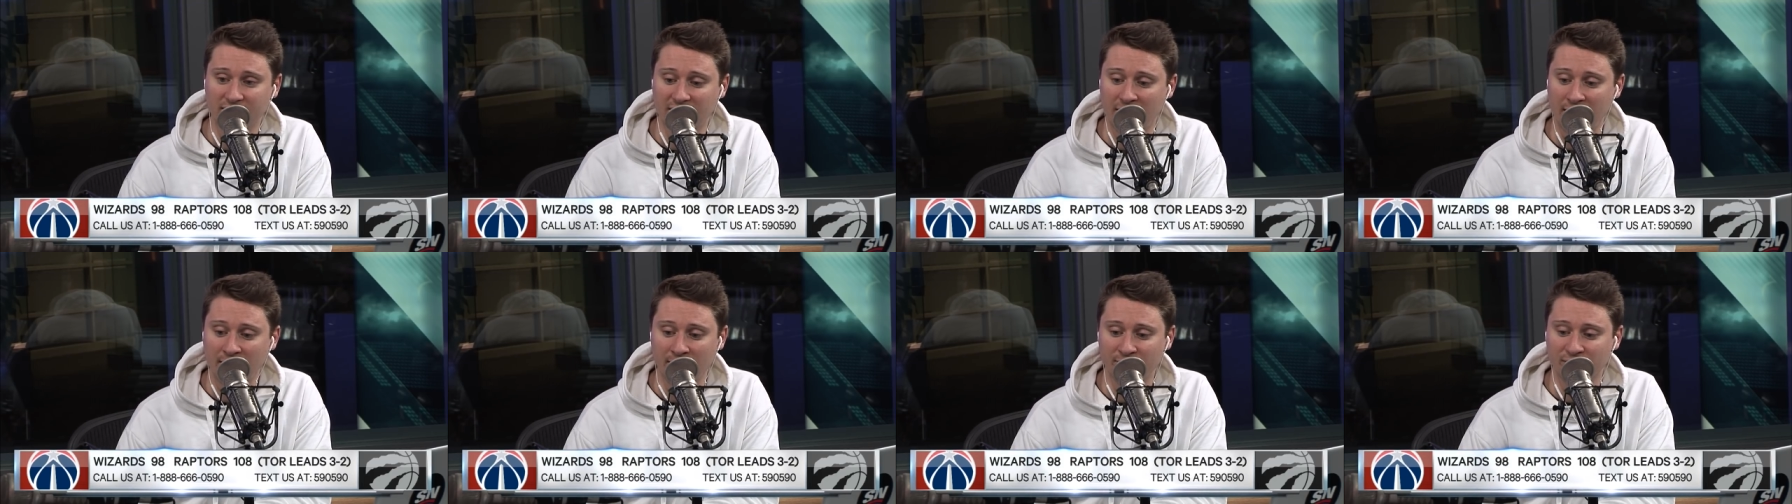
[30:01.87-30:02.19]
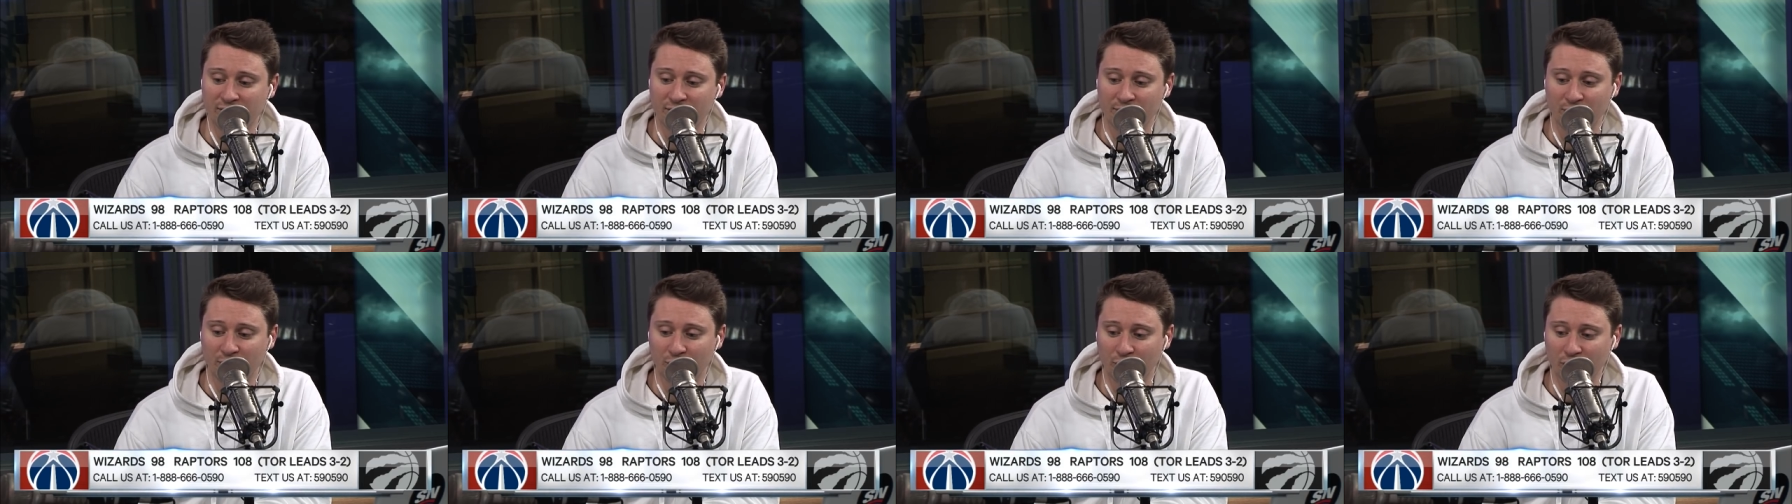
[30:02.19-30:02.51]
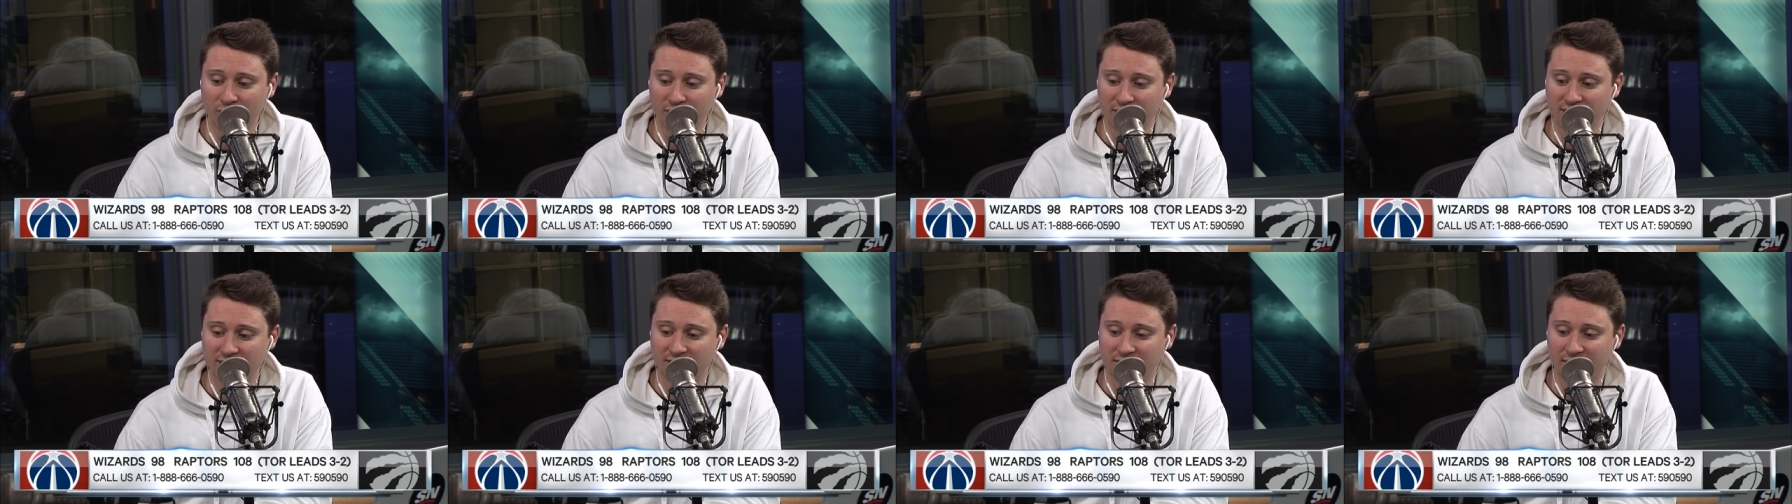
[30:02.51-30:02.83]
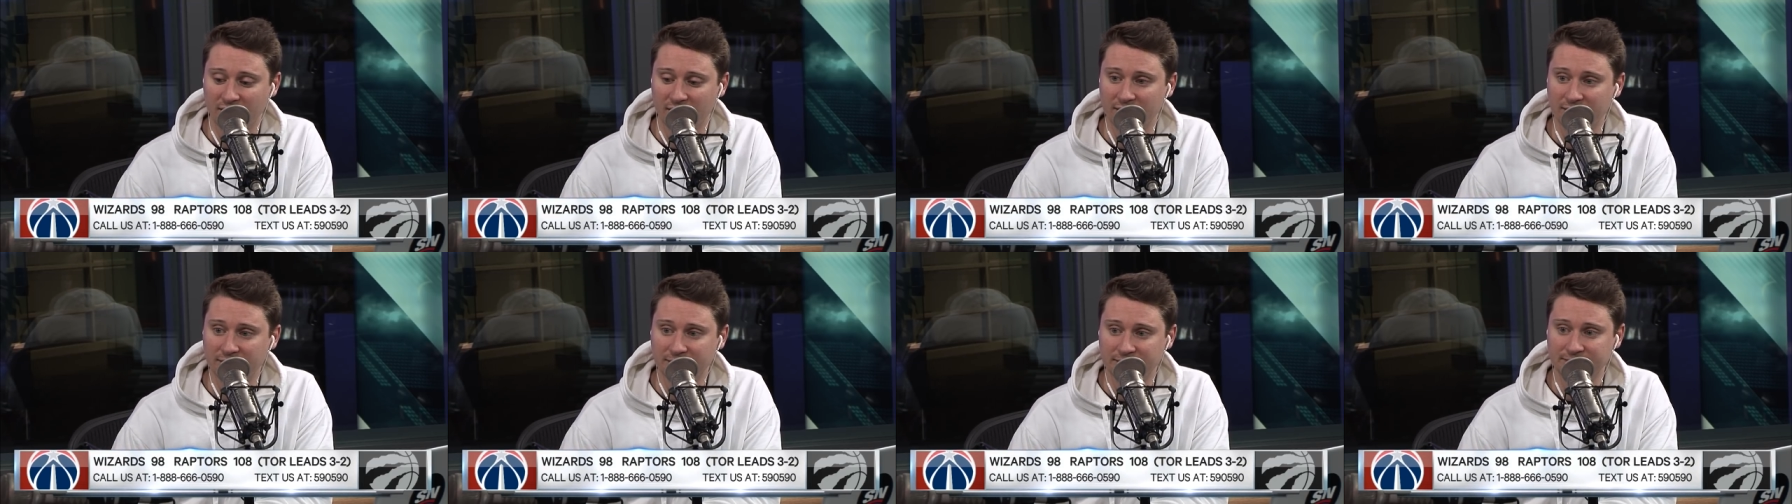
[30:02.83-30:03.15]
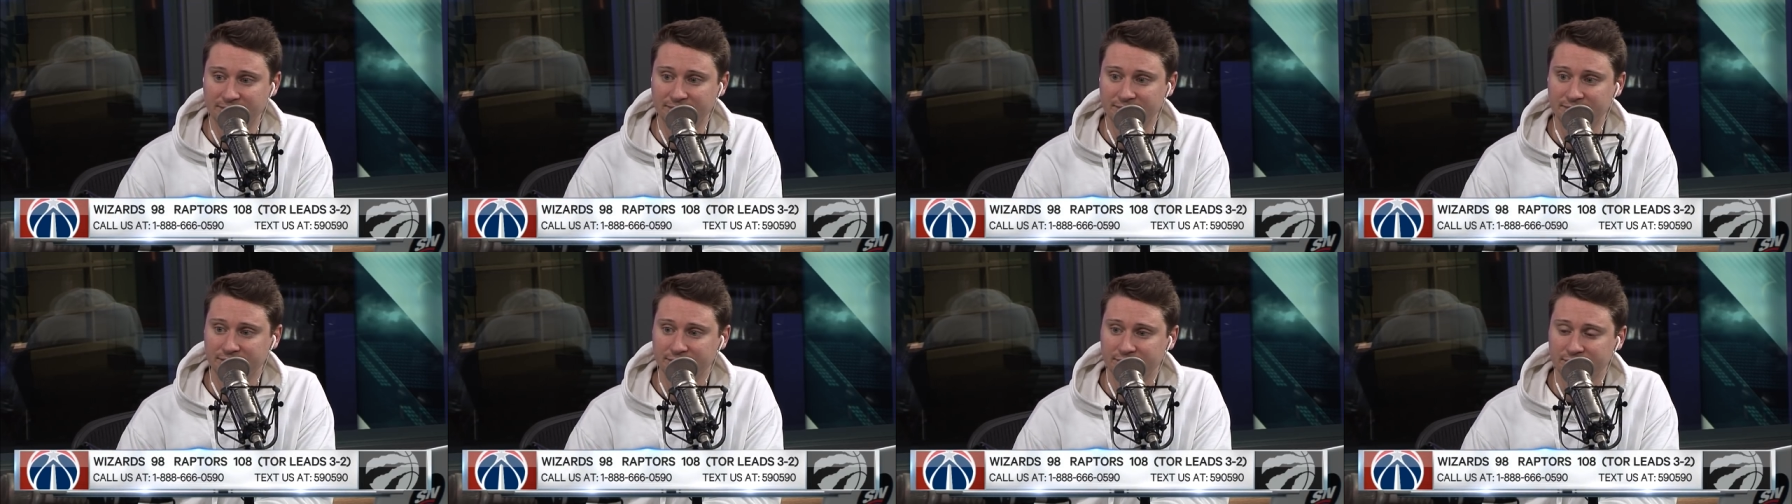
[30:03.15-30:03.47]
game from the rookie tonight.
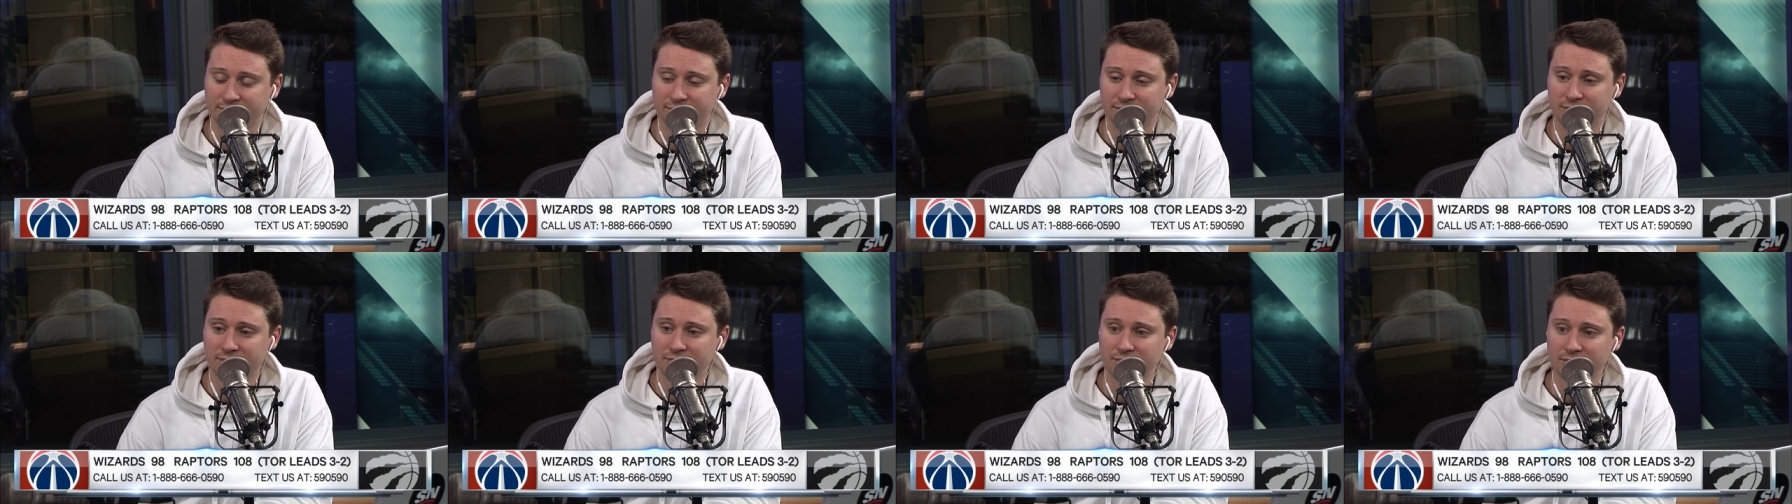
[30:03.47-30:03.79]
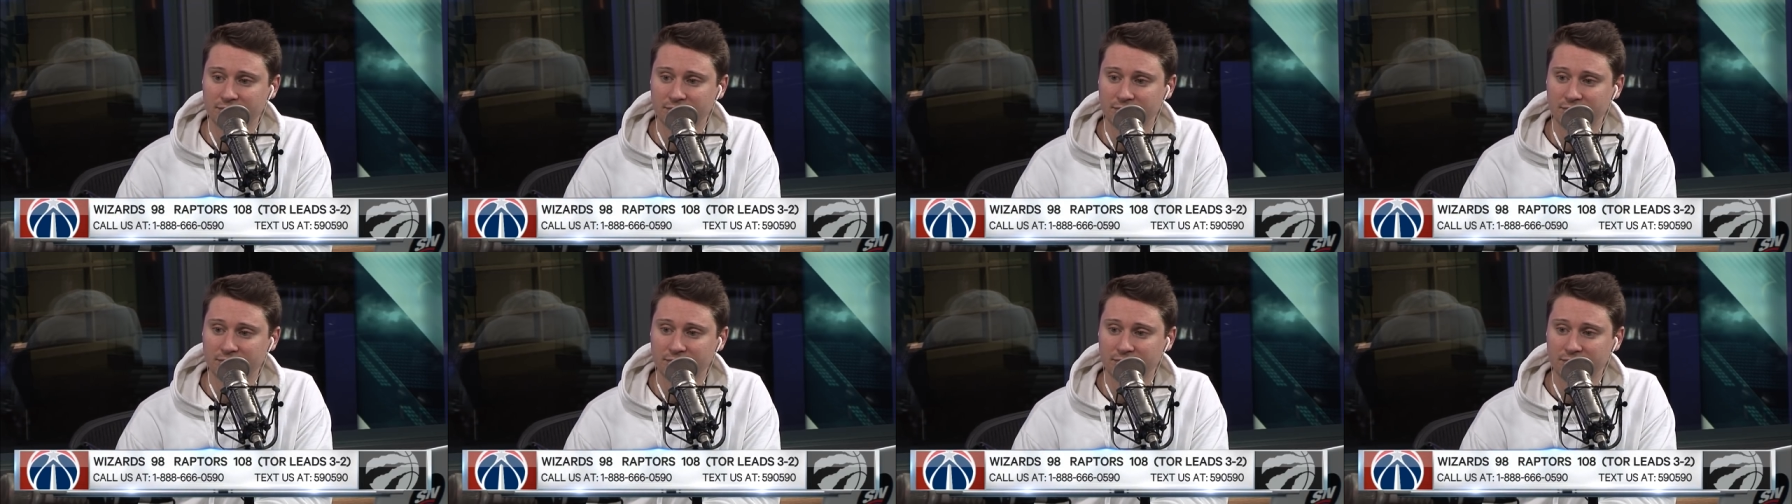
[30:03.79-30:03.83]
Big